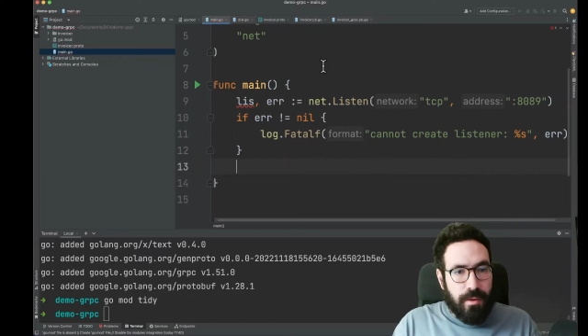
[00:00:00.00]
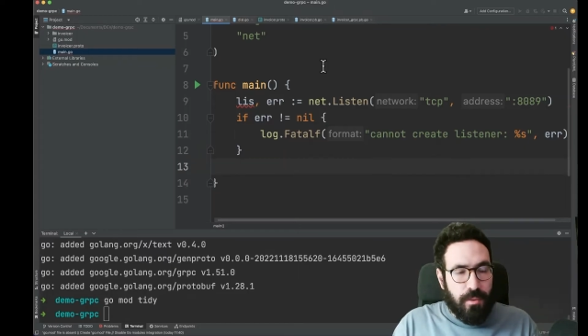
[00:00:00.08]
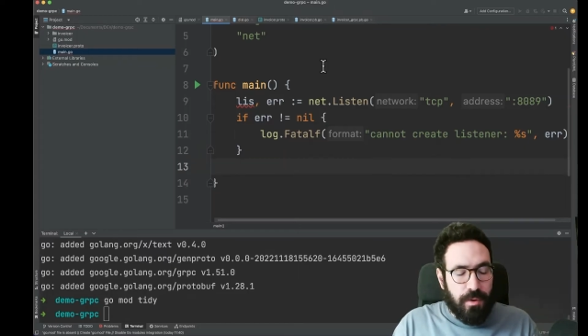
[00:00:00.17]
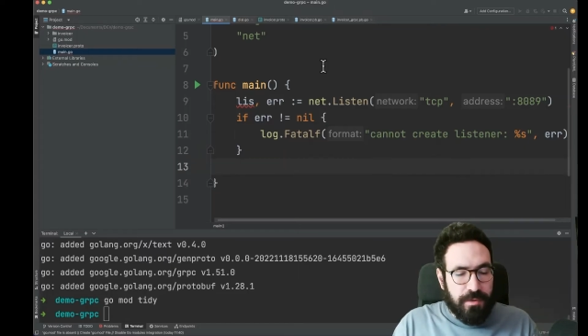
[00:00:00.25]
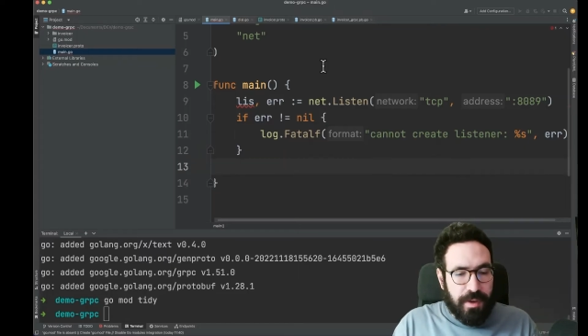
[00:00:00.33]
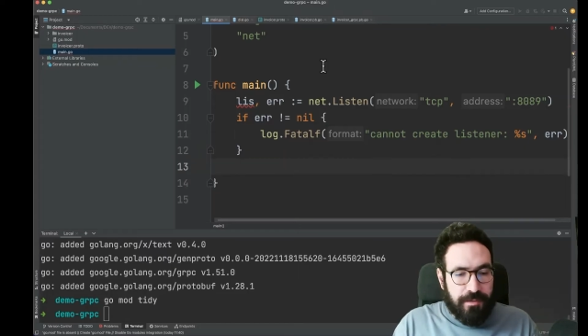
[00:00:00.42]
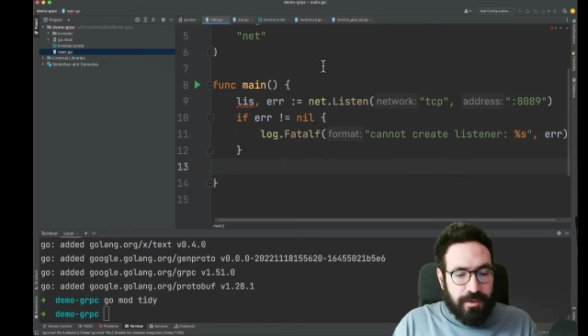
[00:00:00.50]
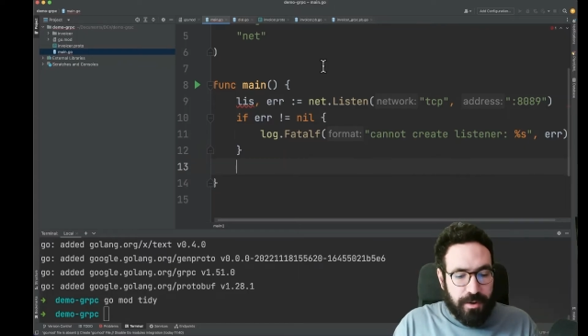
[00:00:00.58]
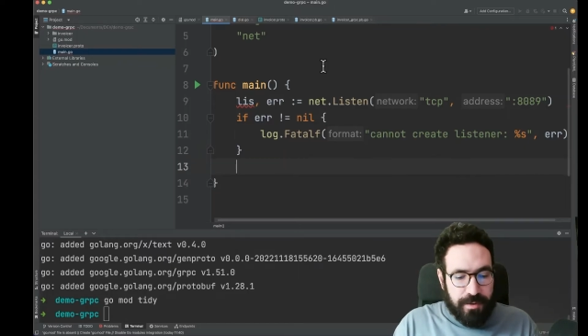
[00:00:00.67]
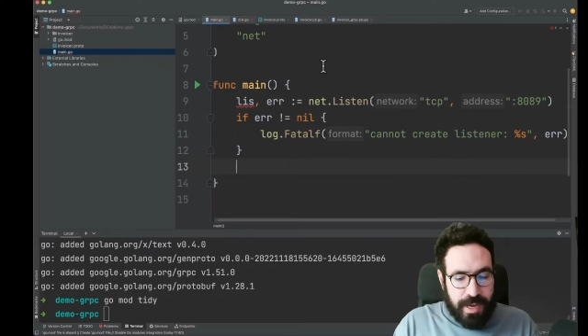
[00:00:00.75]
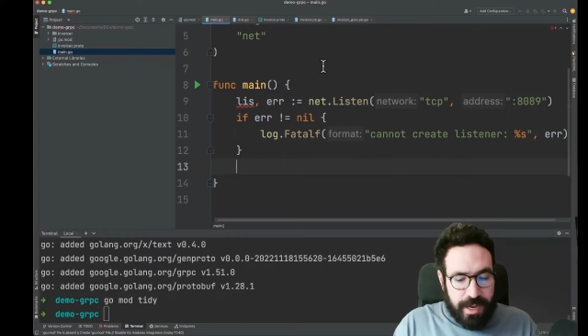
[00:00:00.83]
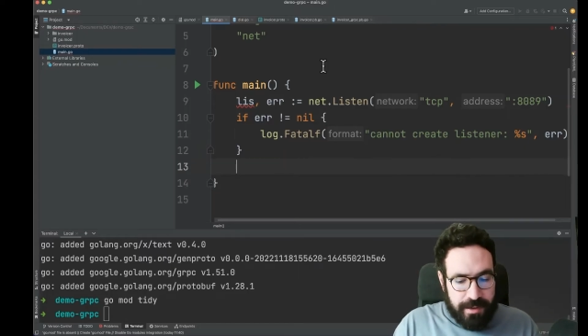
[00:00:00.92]
Once I've
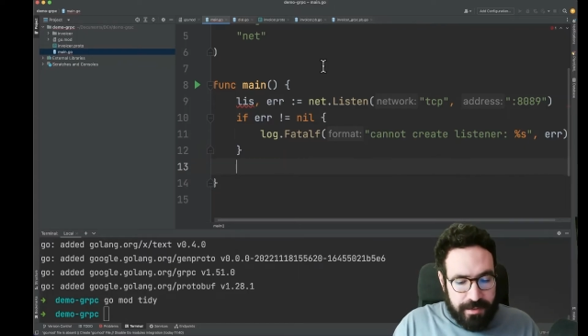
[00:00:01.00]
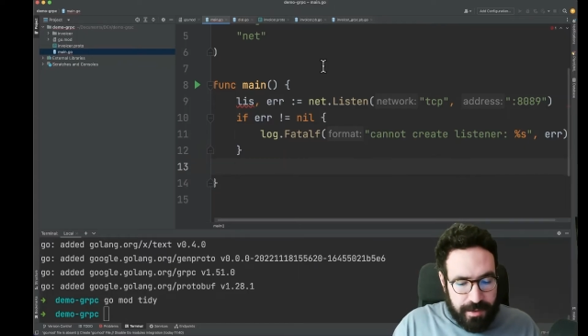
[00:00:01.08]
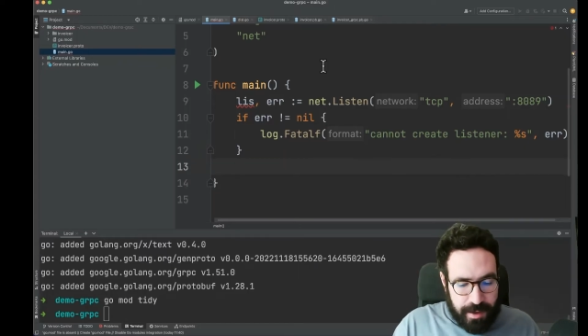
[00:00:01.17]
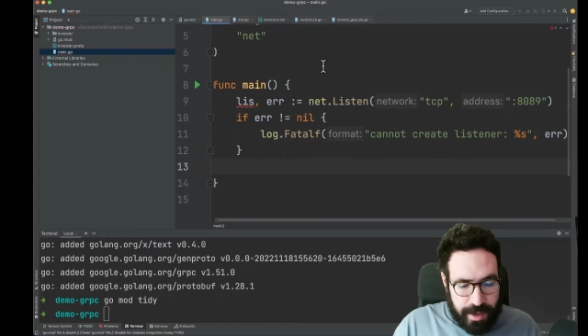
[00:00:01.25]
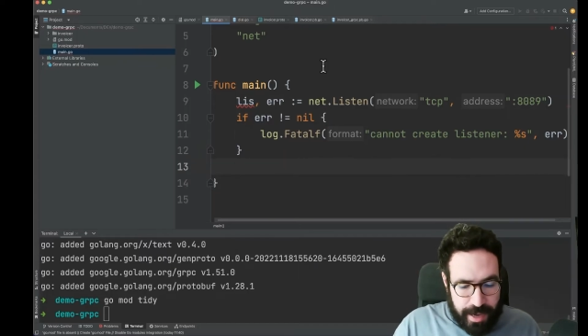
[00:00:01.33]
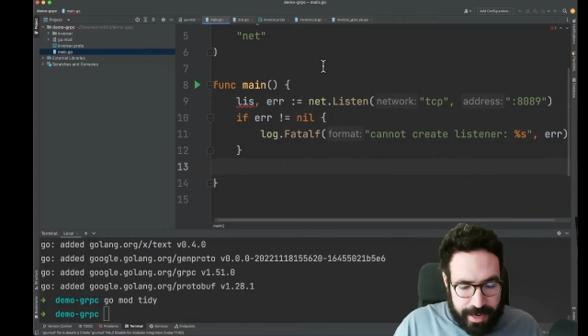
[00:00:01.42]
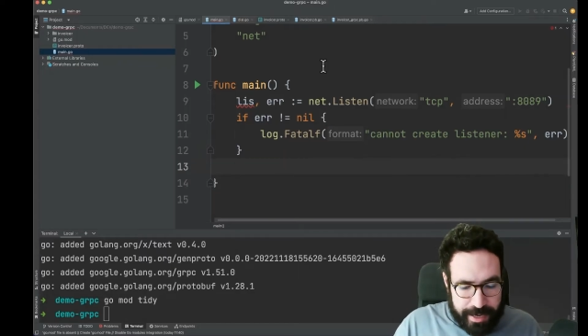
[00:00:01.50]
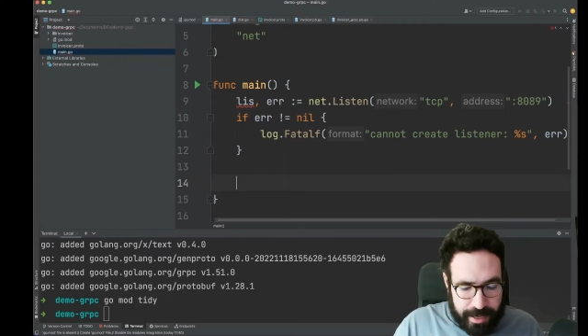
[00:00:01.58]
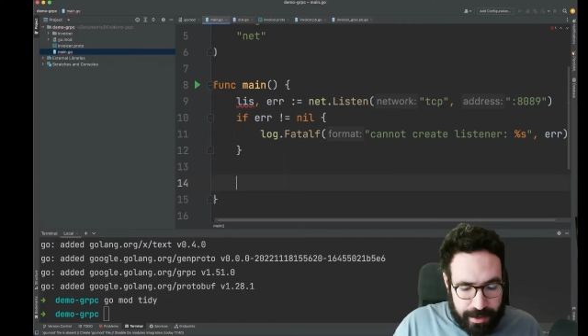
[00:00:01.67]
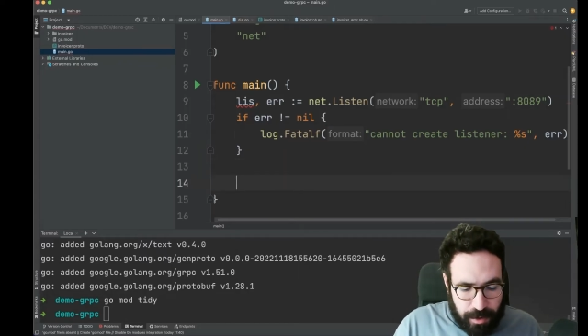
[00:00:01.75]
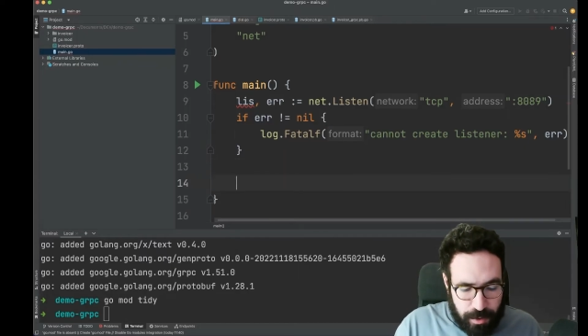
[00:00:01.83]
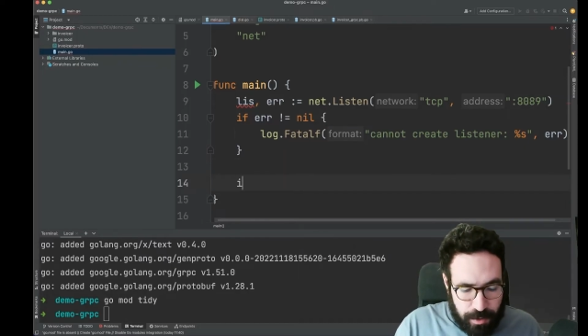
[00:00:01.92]
done that, I
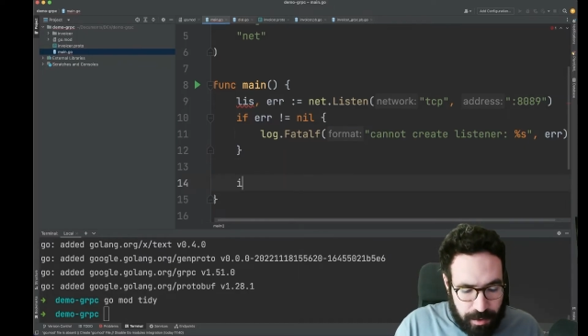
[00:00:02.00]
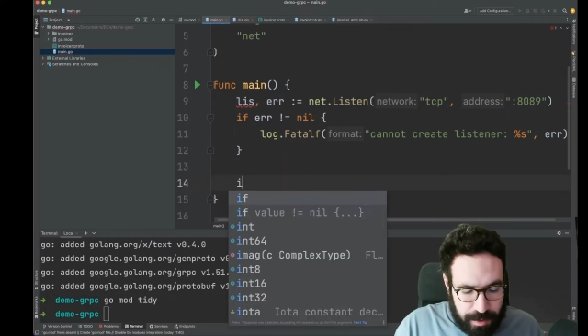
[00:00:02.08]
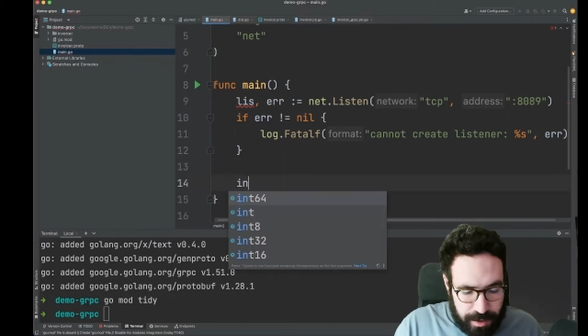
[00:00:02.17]
can call